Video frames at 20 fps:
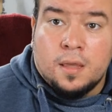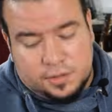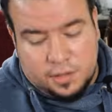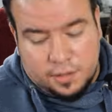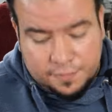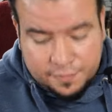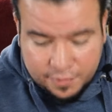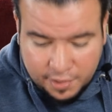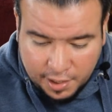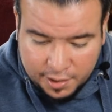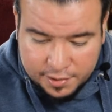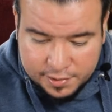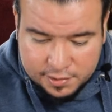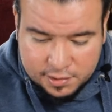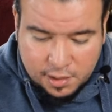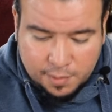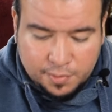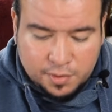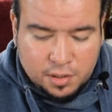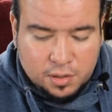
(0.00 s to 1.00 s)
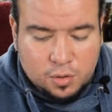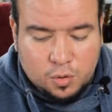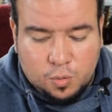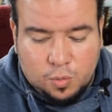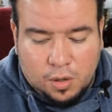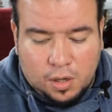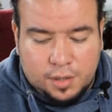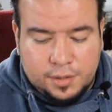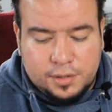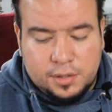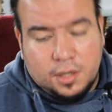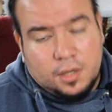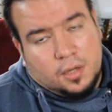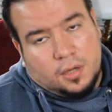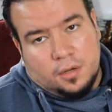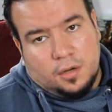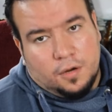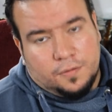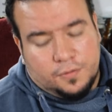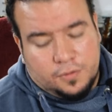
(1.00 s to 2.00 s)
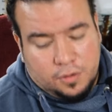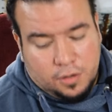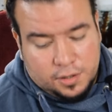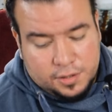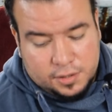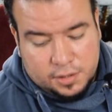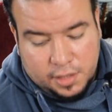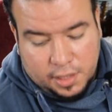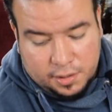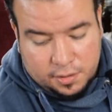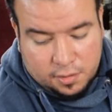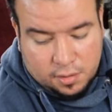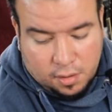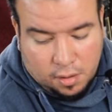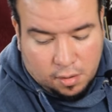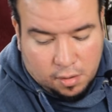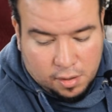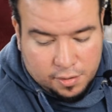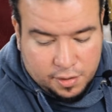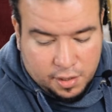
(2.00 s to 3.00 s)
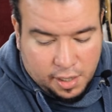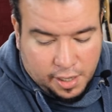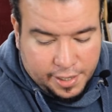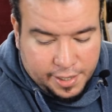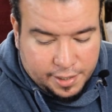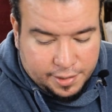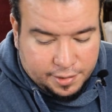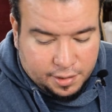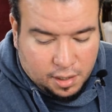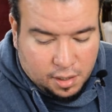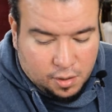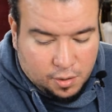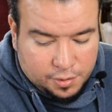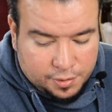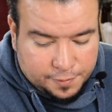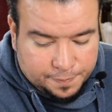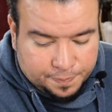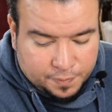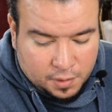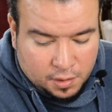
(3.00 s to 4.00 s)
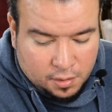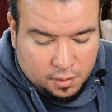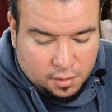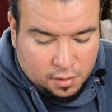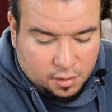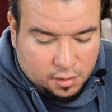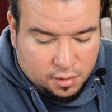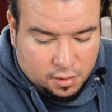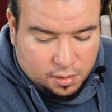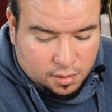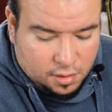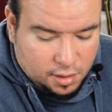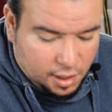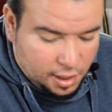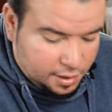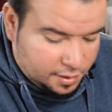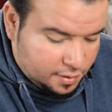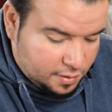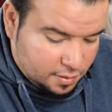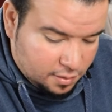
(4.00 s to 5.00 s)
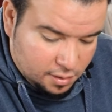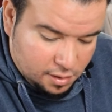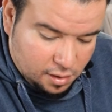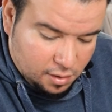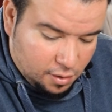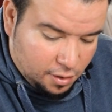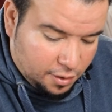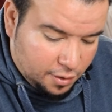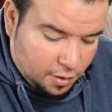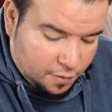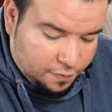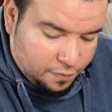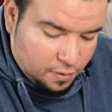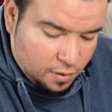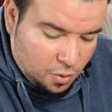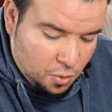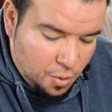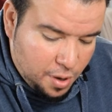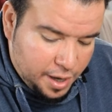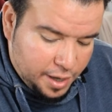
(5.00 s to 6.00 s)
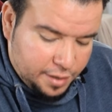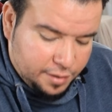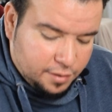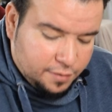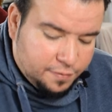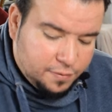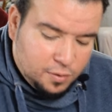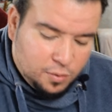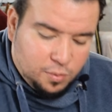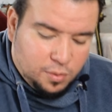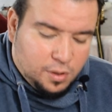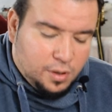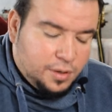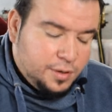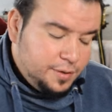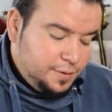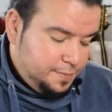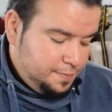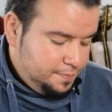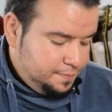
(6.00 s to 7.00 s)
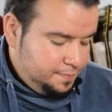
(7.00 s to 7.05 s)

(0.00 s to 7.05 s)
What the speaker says: If that is something you want, of course, get all the high end out, get a lot of low end if you want.